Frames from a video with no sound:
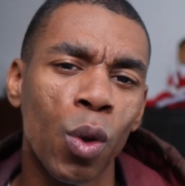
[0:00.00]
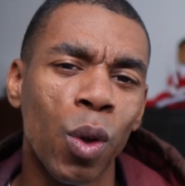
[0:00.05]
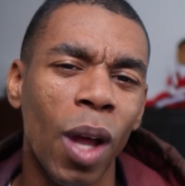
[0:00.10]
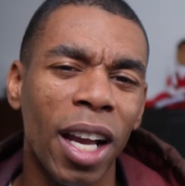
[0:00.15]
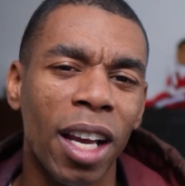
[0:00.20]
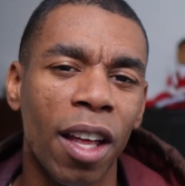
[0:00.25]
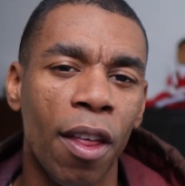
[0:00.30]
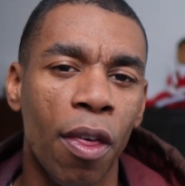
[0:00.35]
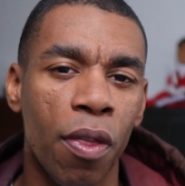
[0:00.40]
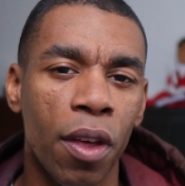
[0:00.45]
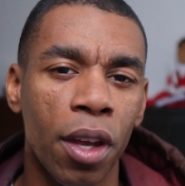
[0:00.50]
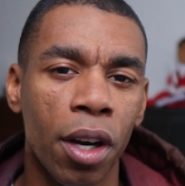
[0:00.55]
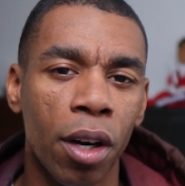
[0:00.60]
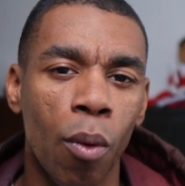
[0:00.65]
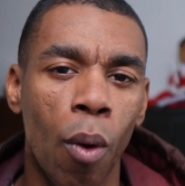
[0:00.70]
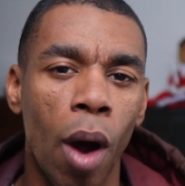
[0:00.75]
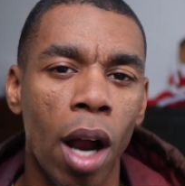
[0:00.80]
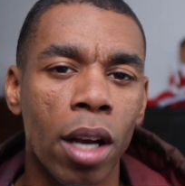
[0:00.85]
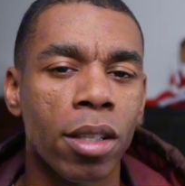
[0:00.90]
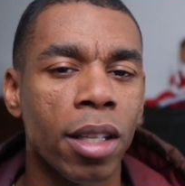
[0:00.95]
you like a thinner
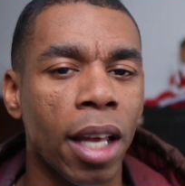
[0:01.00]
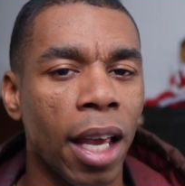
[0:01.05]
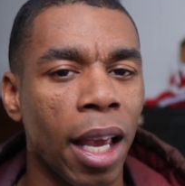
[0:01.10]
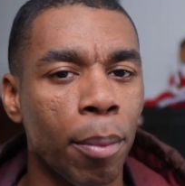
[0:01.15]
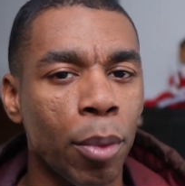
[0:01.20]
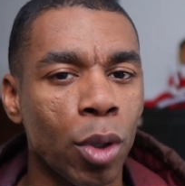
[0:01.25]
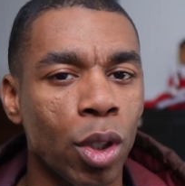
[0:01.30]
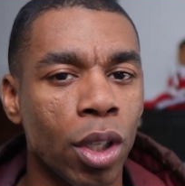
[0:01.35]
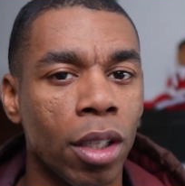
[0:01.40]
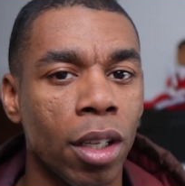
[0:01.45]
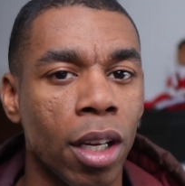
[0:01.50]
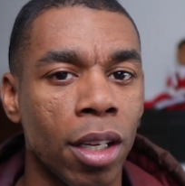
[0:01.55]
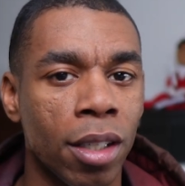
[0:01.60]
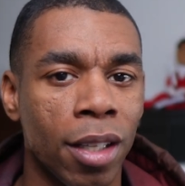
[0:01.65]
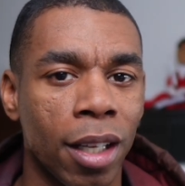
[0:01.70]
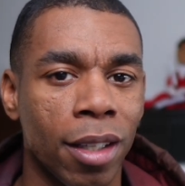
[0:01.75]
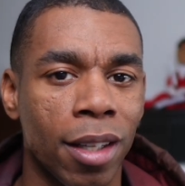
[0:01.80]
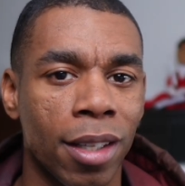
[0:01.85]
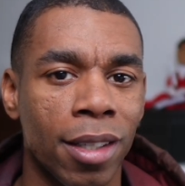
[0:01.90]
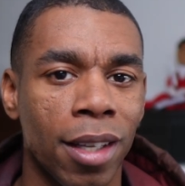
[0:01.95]
watch, the Hamilton does
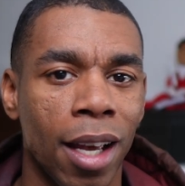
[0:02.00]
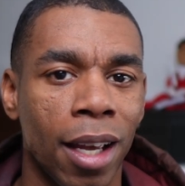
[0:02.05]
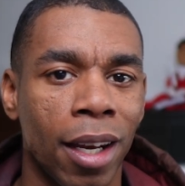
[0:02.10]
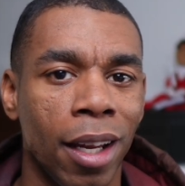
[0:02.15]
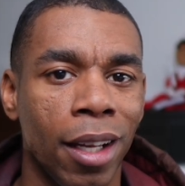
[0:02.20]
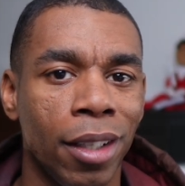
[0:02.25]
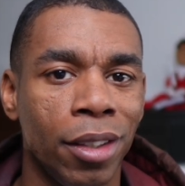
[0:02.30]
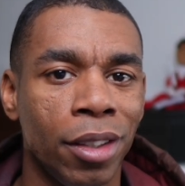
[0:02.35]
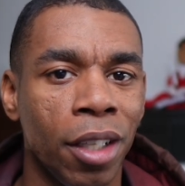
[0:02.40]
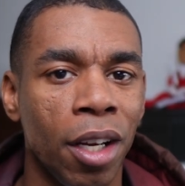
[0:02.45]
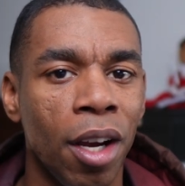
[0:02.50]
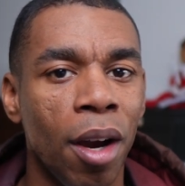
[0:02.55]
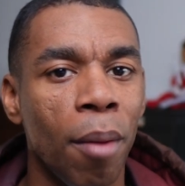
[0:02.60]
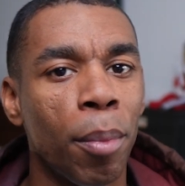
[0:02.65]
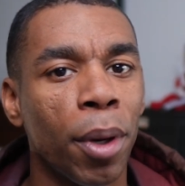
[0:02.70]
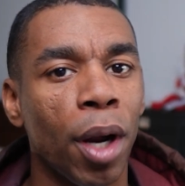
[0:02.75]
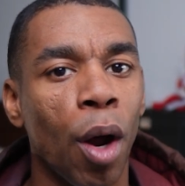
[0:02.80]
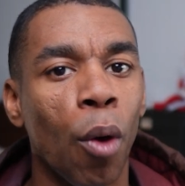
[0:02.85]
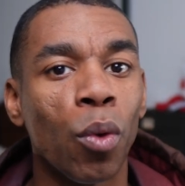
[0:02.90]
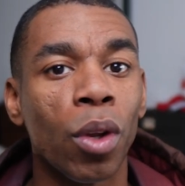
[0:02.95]
take the slight edge,
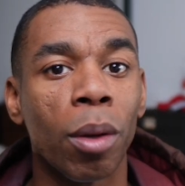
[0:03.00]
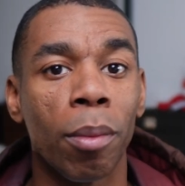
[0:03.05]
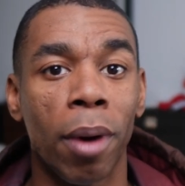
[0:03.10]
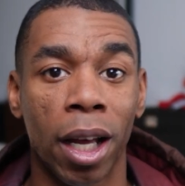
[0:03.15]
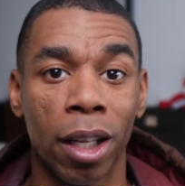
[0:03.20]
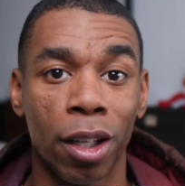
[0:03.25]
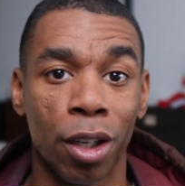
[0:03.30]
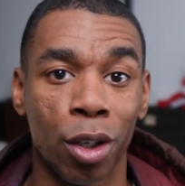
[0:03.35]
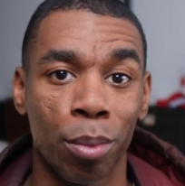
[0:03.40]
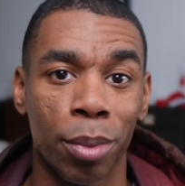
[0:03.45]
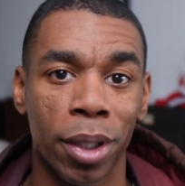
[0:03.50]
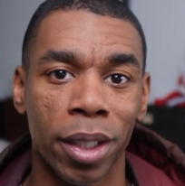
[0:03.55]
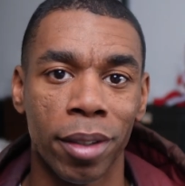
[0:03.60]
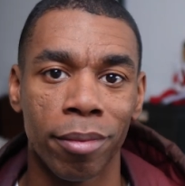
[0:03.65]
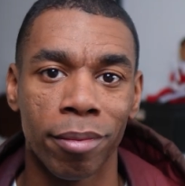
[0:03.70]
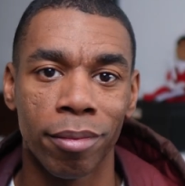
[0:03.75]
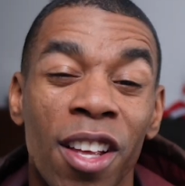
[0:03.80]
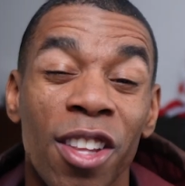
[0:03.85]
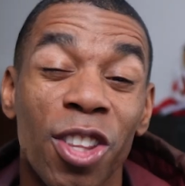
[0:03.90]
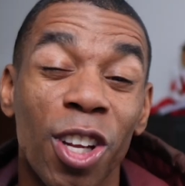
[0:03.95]
but only by a little bit.
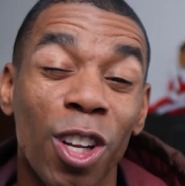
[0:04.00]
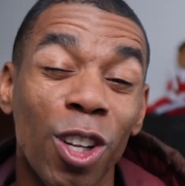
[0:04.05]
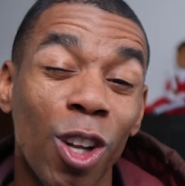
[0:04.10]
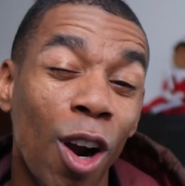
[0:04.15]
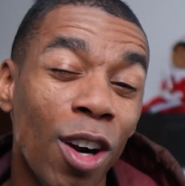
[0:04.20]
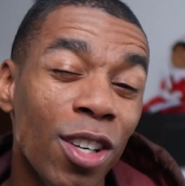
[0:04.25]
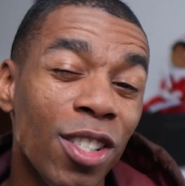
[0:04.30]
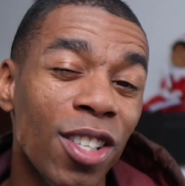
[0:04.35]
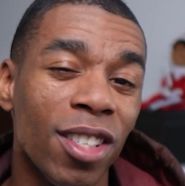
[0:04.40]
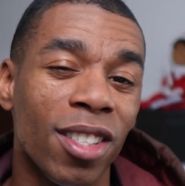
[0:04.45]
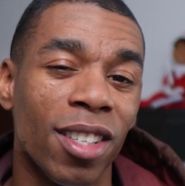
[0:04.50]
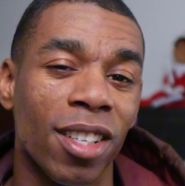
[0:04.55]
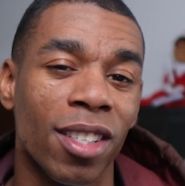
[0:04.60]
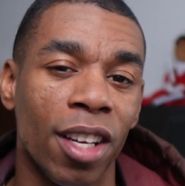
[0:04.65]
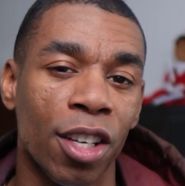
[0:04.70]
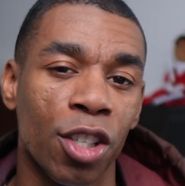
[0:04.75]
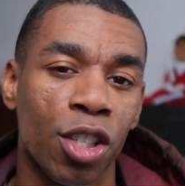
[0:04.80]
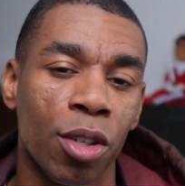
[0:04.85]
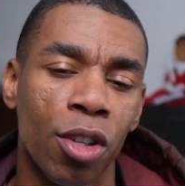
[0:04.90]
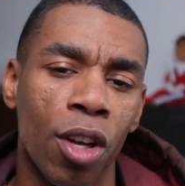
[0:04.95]
The largest
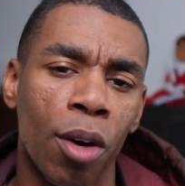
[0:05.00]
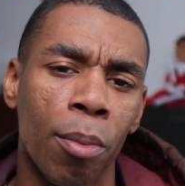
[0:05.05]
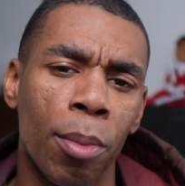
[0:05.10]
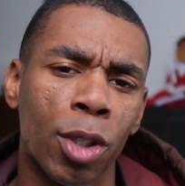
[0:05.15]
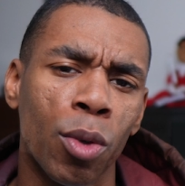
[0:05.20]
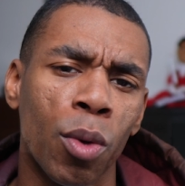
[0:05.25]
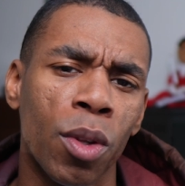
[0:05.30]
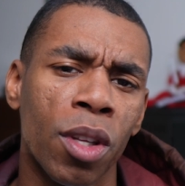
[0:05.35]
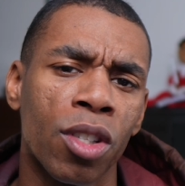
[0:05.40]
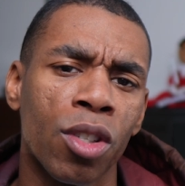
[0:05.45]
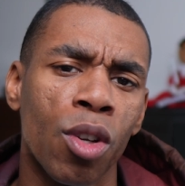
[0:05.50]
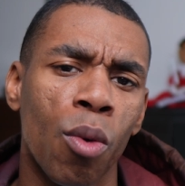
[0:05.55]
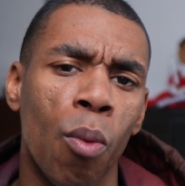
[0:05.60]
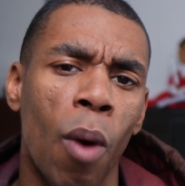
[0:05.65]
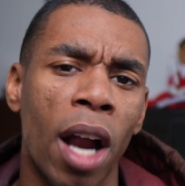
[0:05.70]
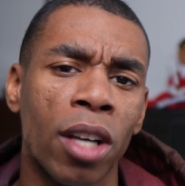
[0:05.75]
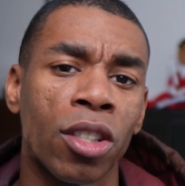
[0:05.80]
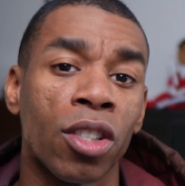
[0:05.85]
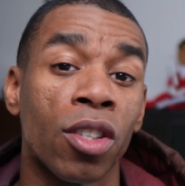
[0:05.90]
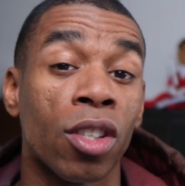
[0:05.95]
distinction, though, between these two
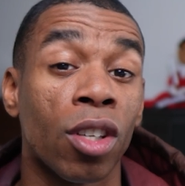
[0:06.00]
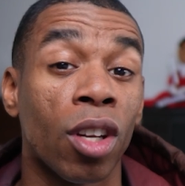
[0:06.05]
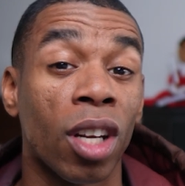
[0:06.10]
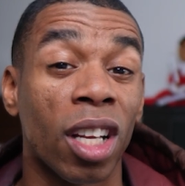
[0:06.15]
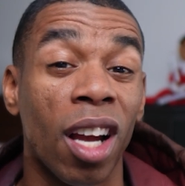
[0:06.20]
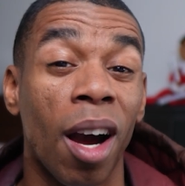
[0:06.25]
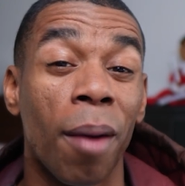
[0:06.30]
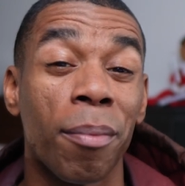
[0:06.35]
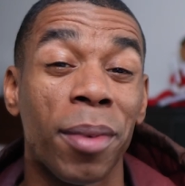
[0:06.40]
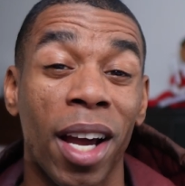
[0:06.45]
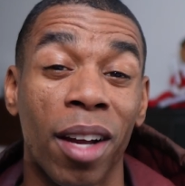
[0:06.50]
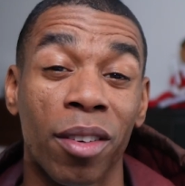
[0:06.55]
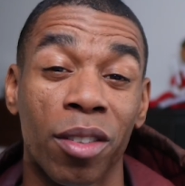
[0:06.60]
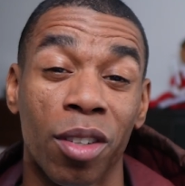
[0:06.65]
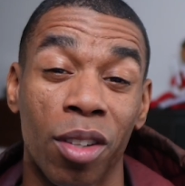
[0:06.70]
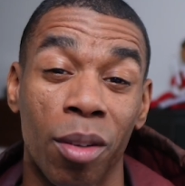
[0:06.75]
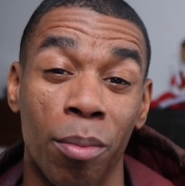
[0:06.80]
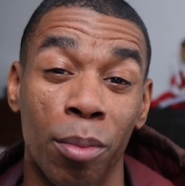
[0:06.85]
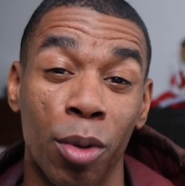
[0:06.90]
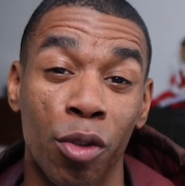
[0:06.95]
watches is going to come down
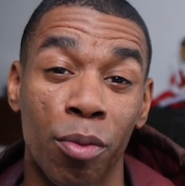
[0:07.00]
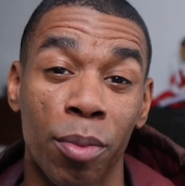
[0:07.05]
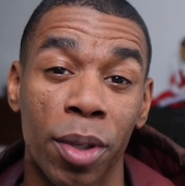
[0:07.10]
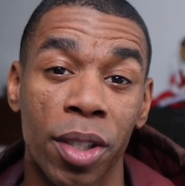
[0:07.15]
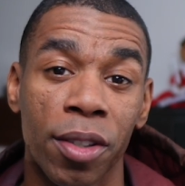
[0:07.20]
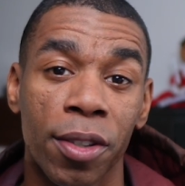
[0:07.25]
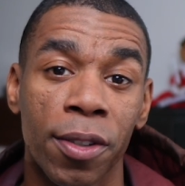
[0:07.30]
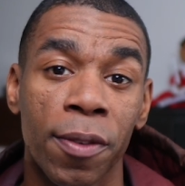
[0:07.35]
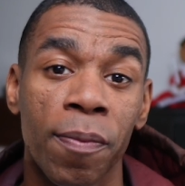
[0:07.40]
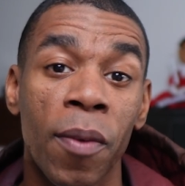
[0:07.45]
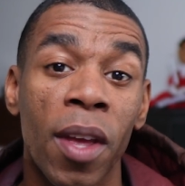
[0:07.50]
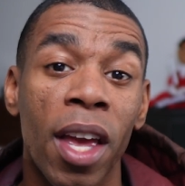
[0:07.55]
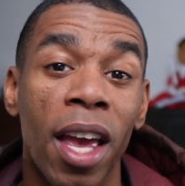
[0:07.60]
to the movements.